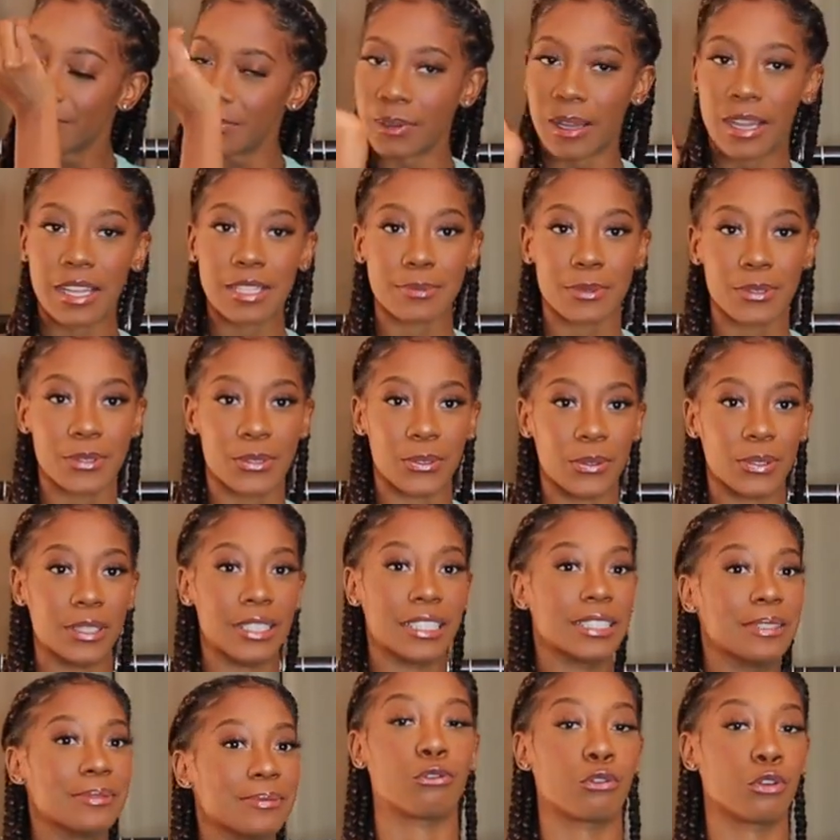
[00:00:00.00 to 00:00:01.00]
Wow, I smell so
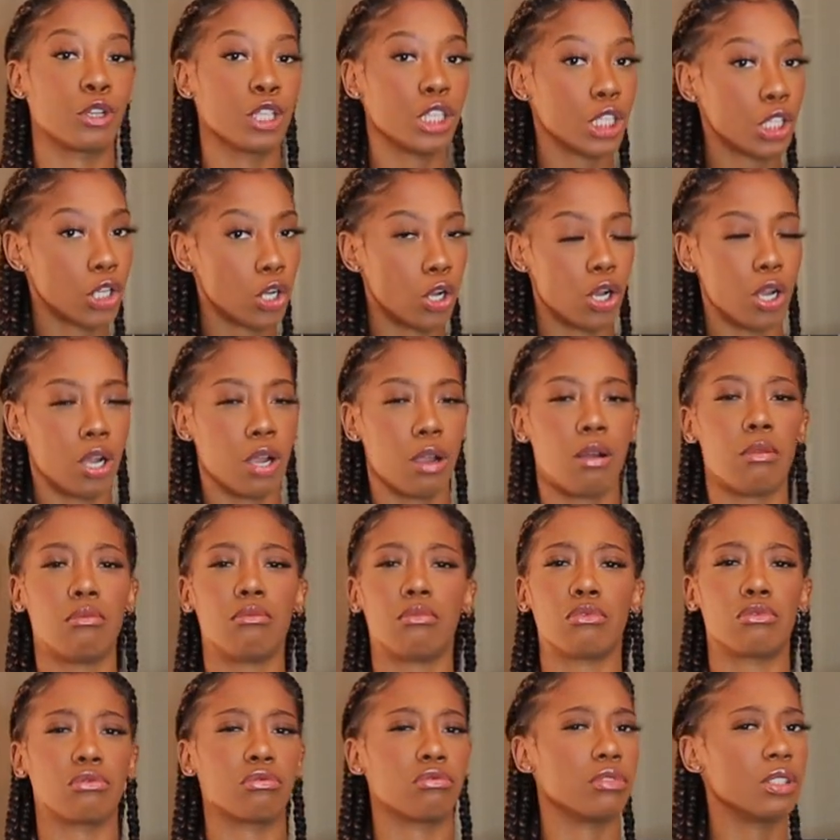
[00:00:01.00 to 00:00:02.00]
good. Really
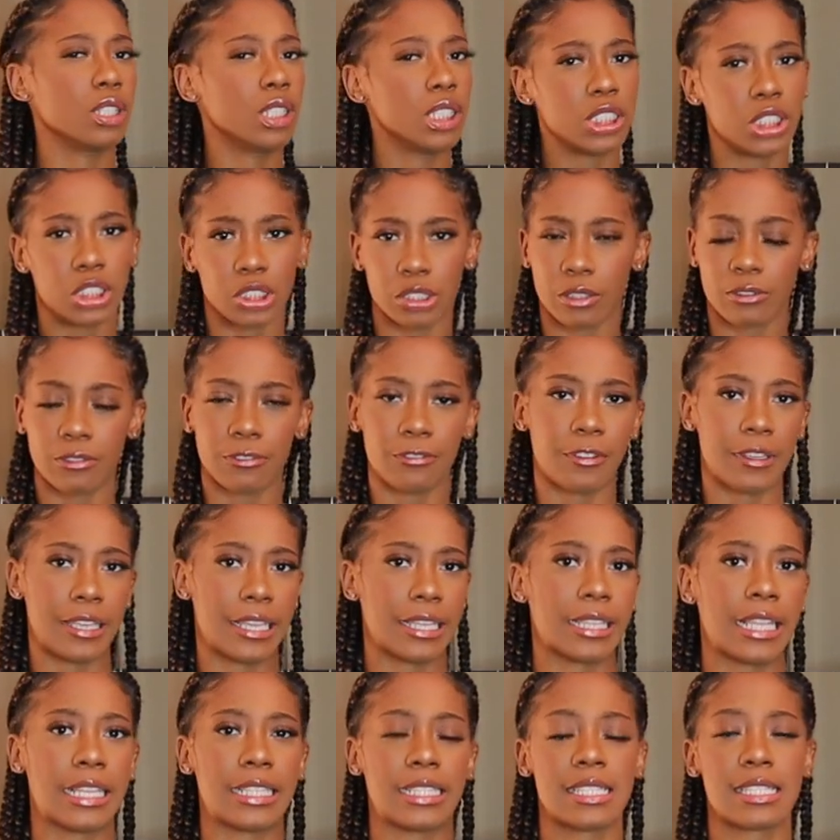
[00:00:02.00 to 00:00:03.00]
calm, really chill
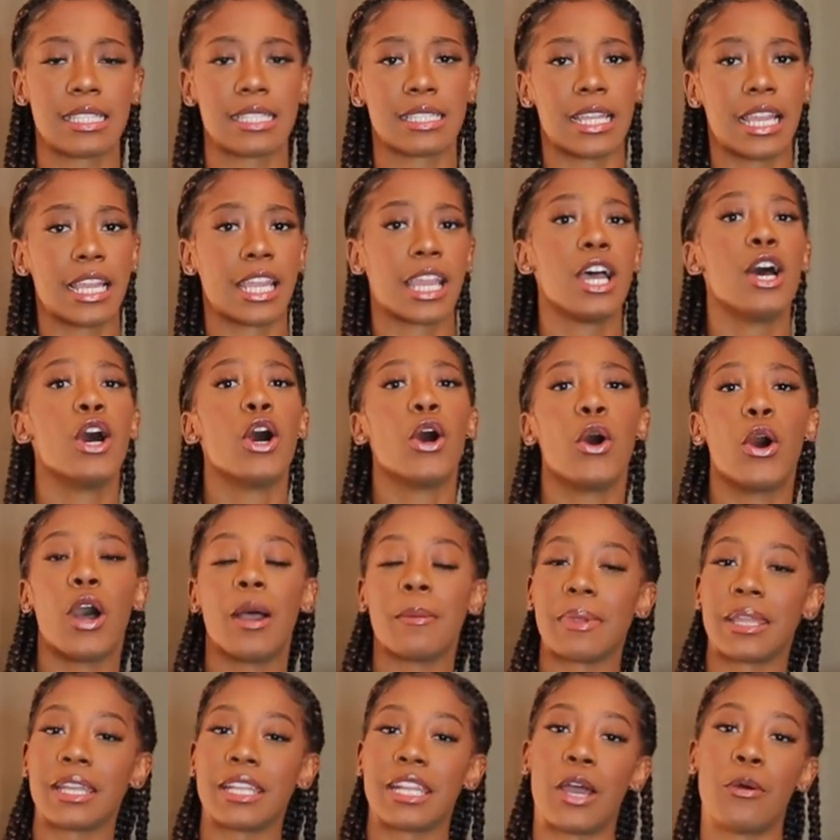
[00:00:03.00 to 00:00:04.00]
fit. Like this is like, oh,
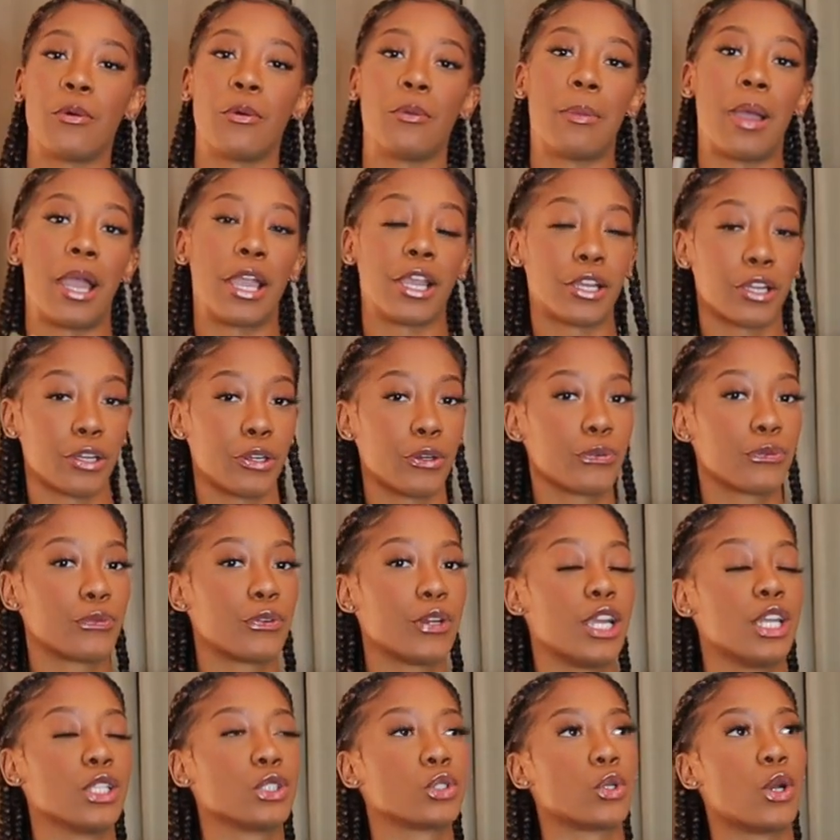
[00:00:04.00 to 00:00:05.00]
I'm hanging out with my
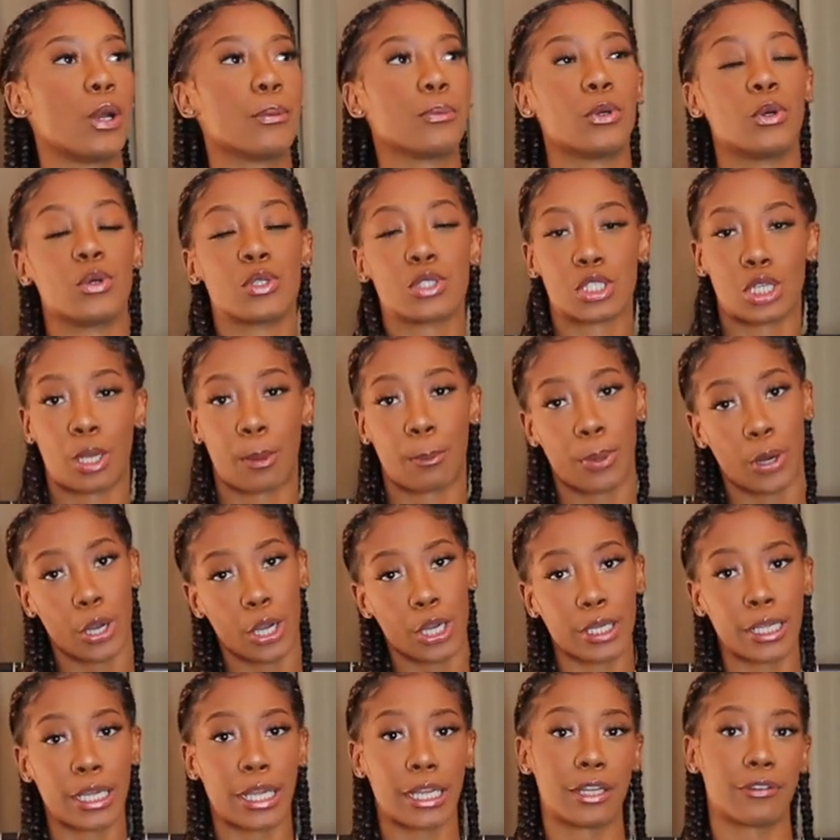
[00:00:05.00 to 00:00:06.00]
girlfriends or I'm going to the
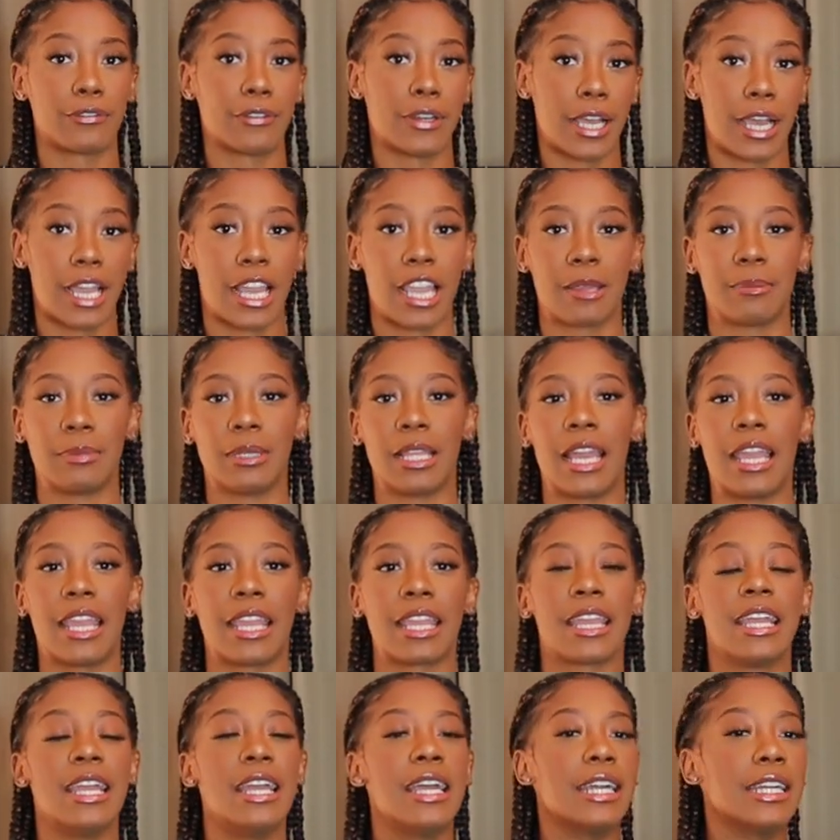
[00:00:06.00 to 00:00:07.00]
park kind of vibe.
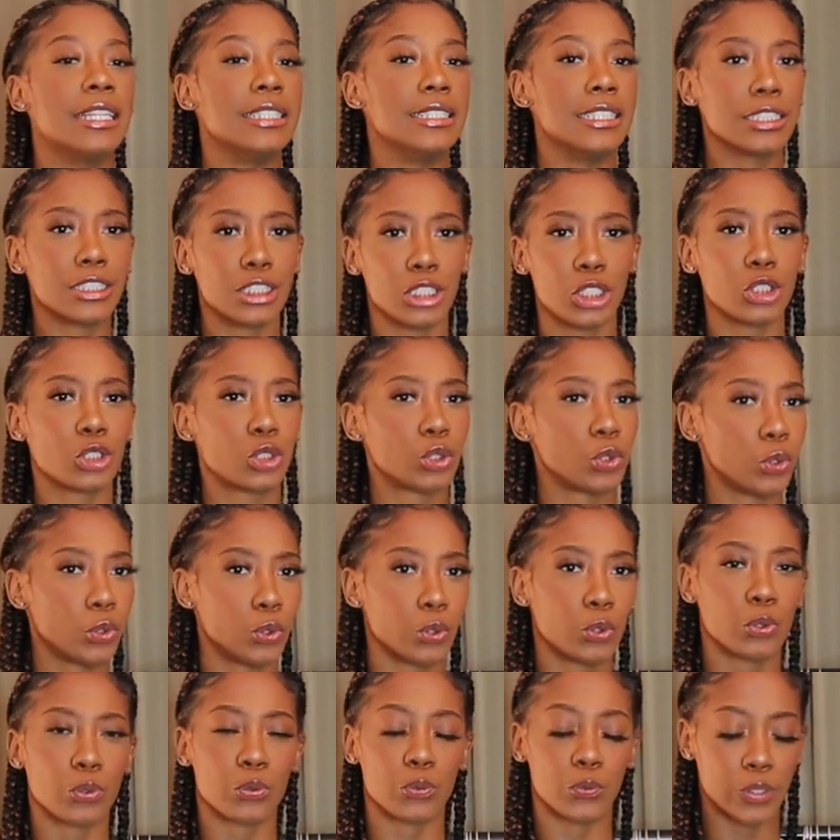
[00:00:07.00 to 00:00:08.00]
Like nothing
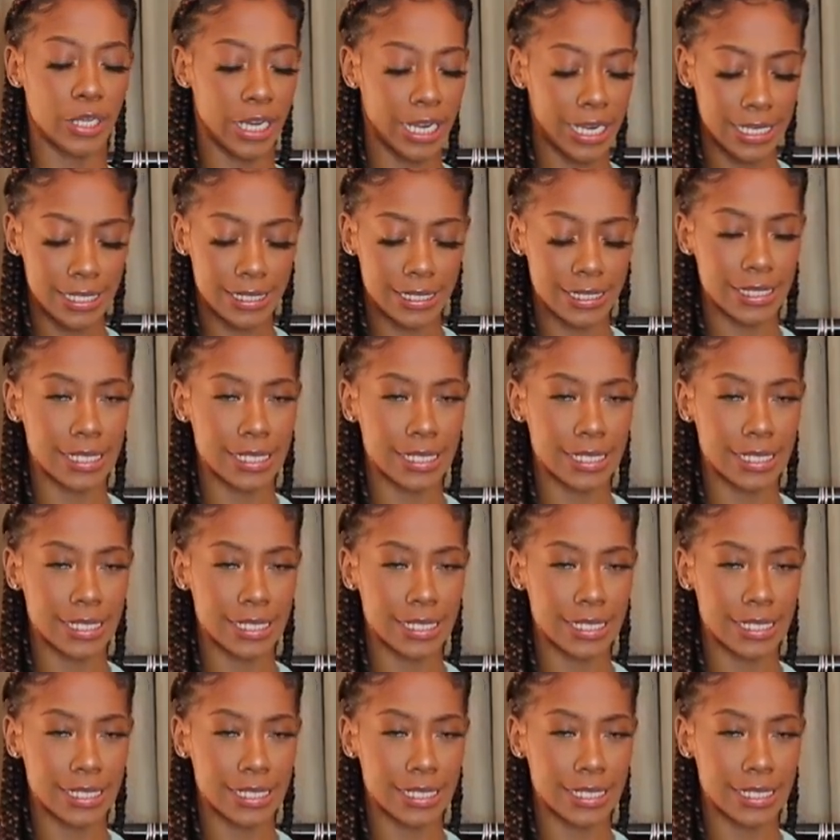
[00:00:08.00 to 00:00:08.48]
too crazy.